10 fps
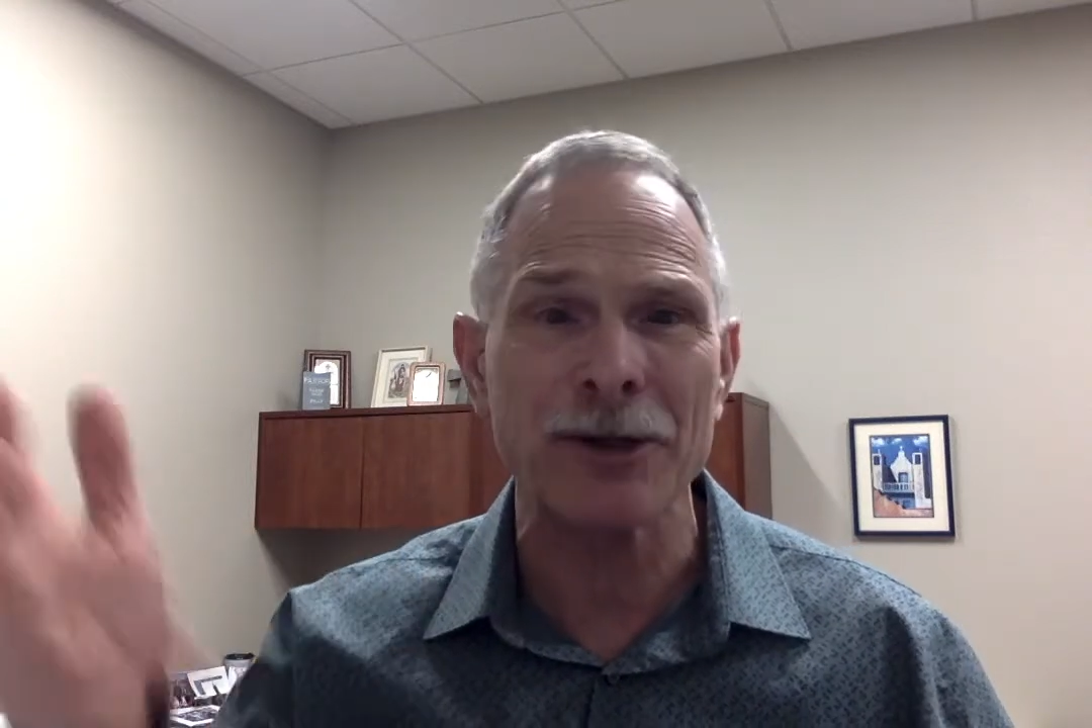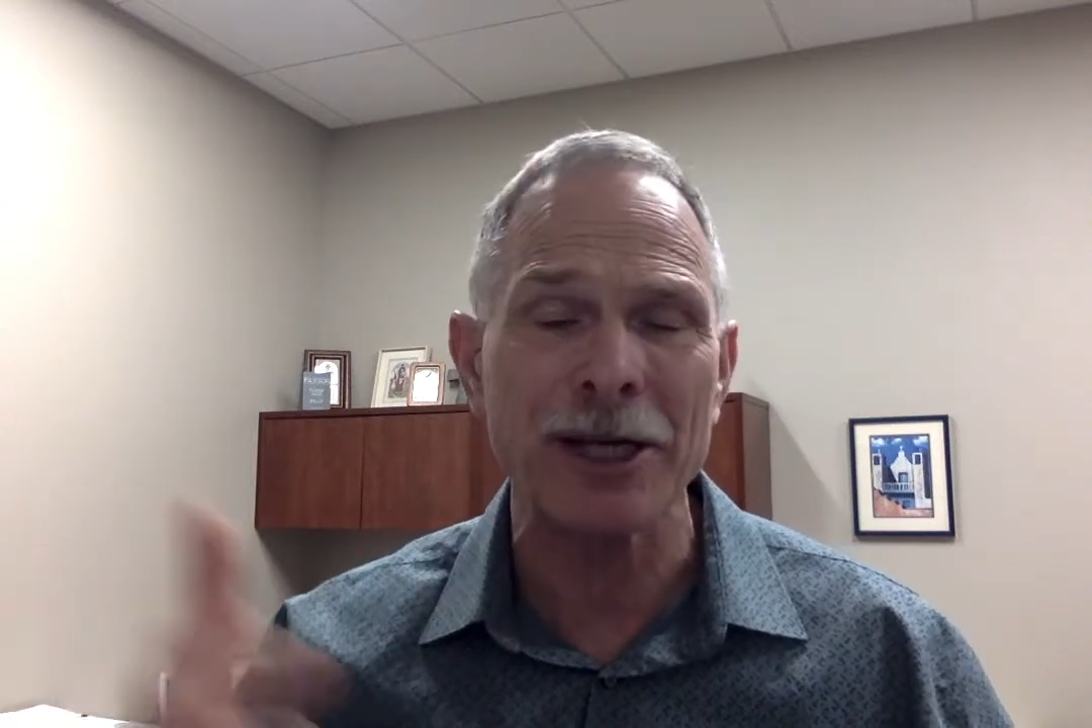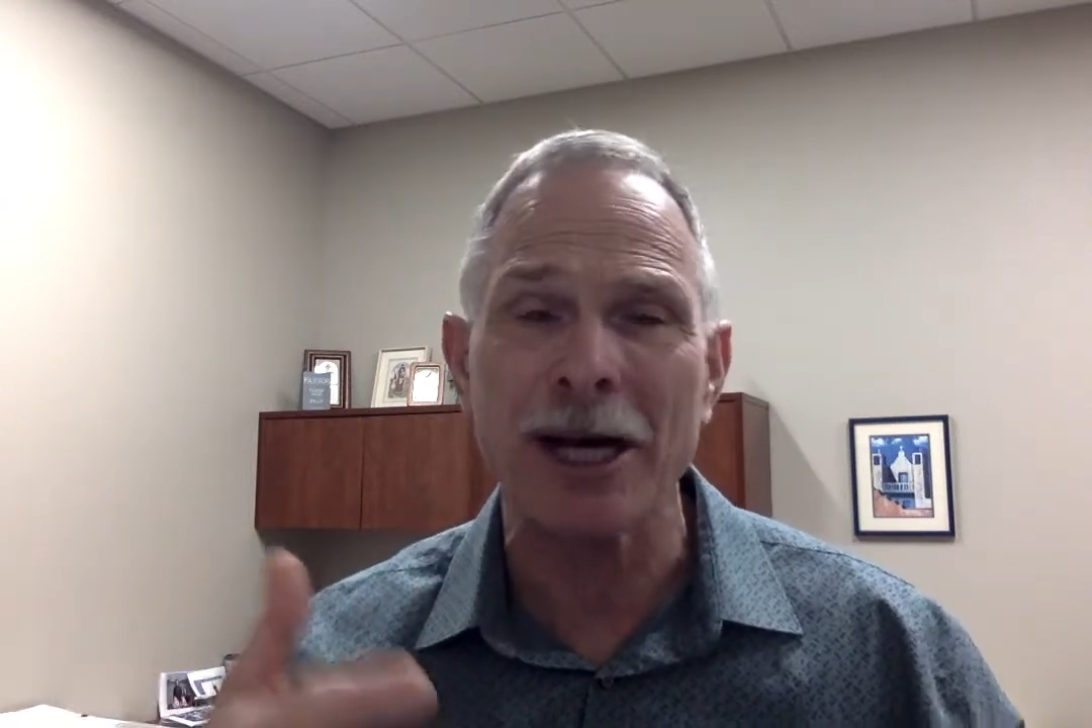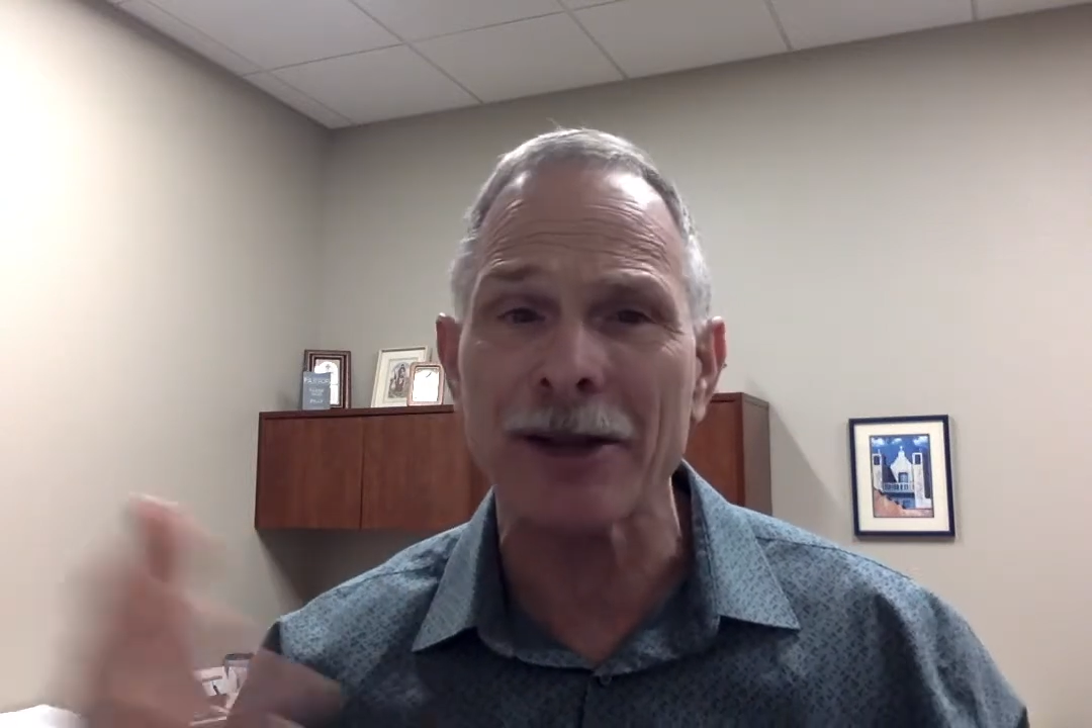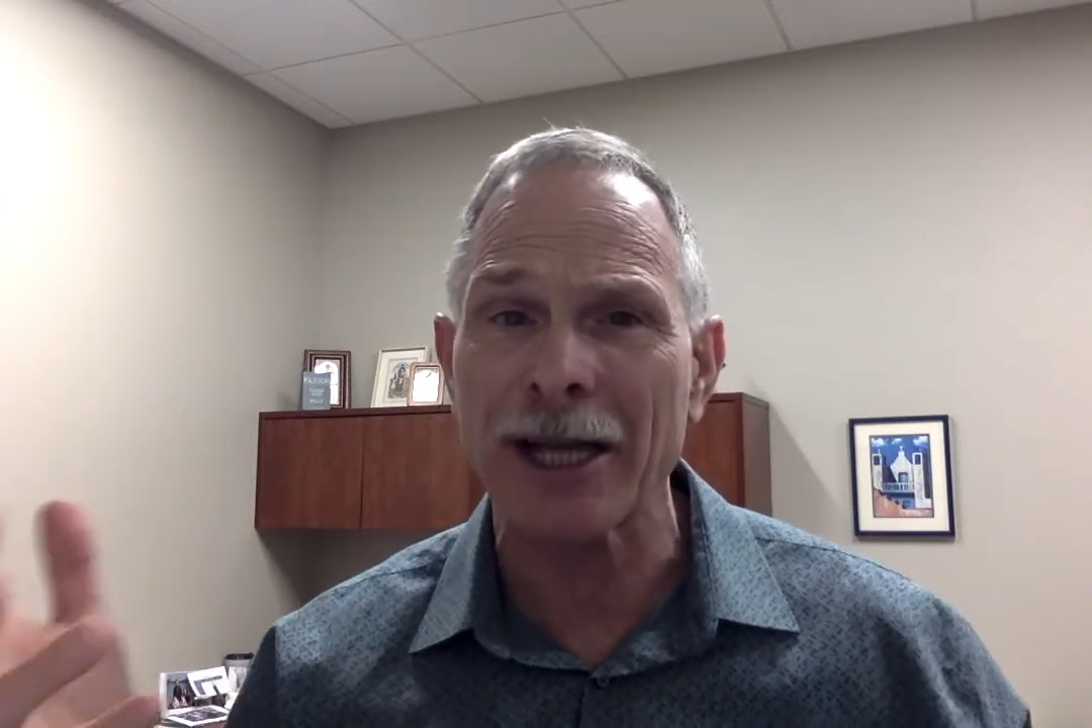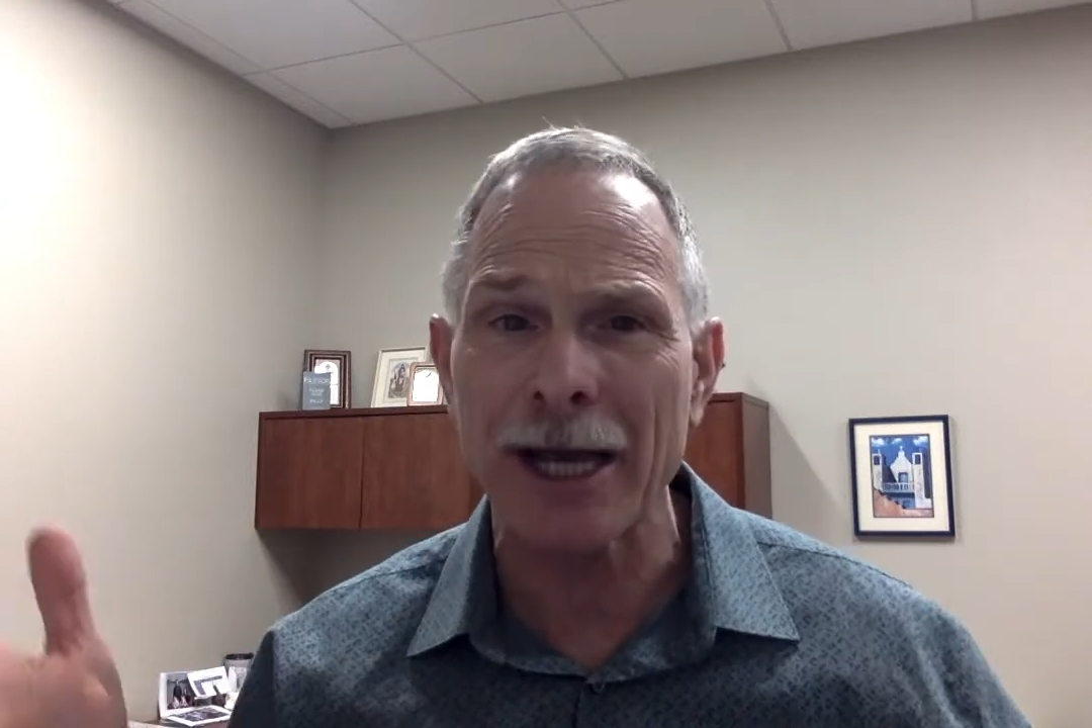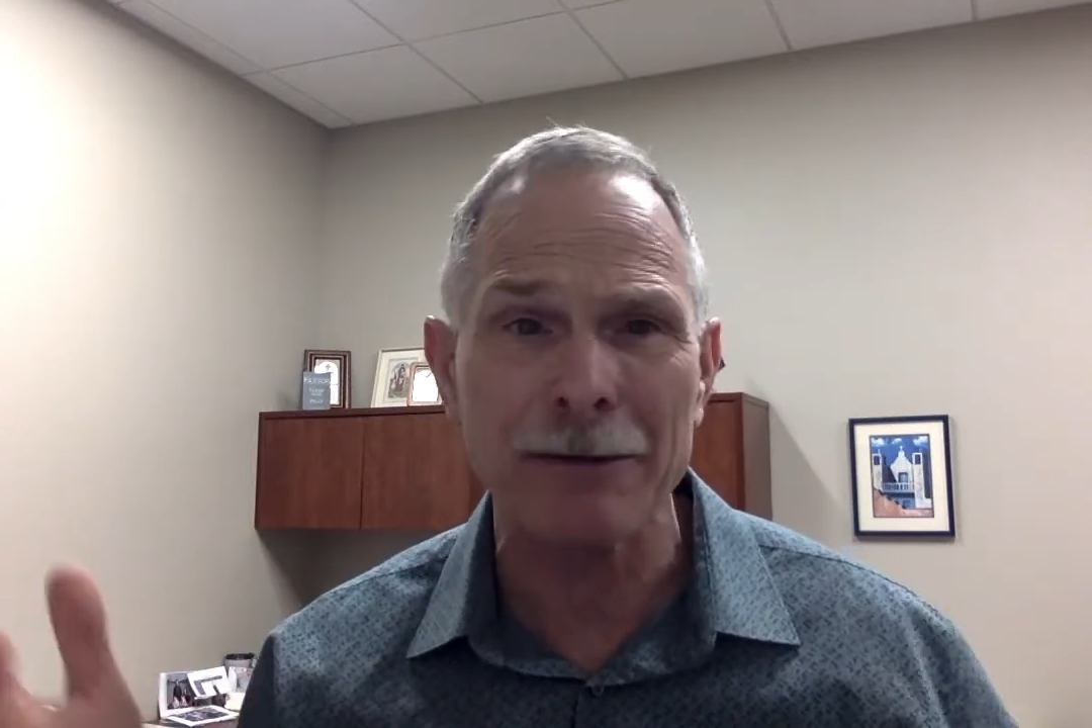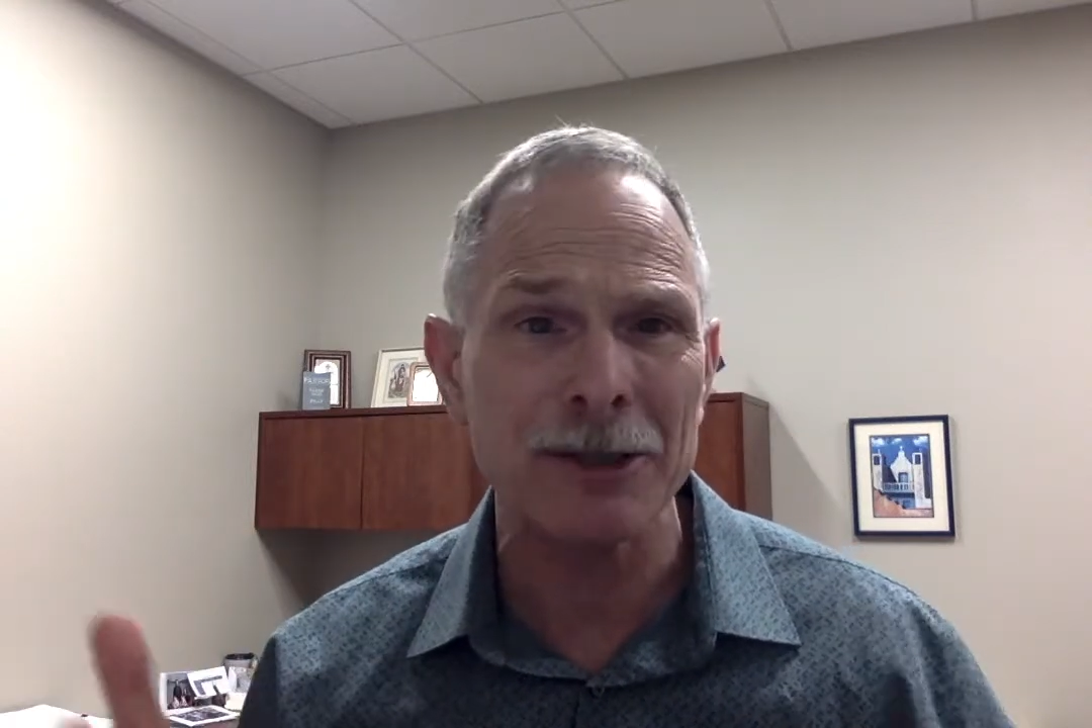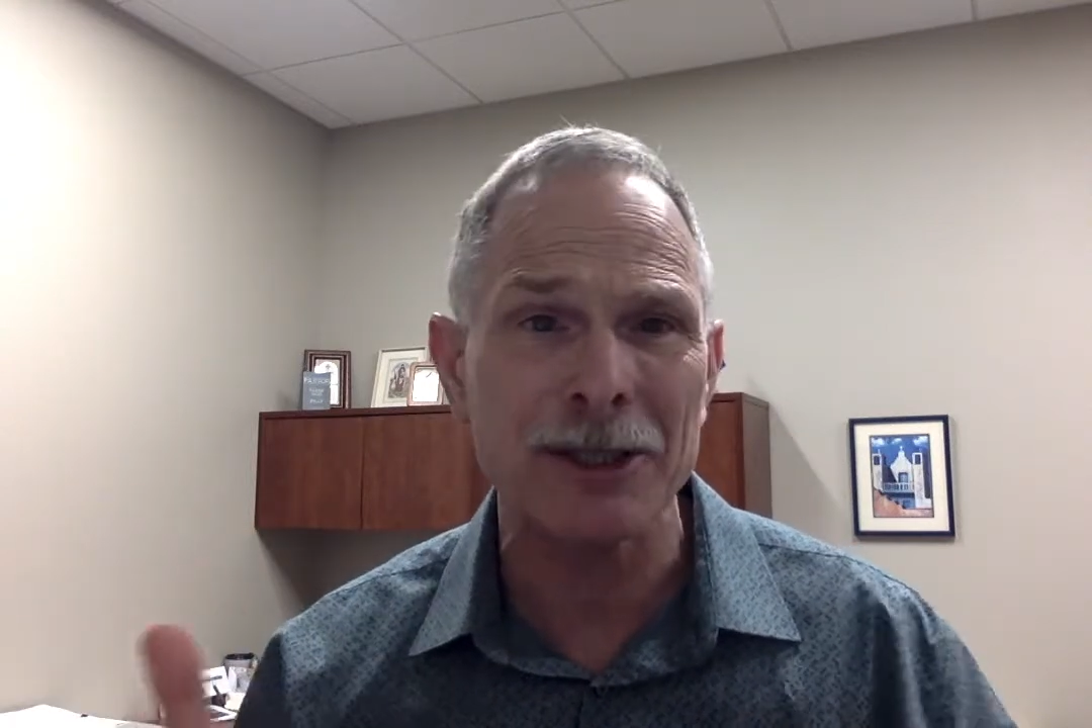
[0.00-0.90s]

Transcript: the eye of the camel.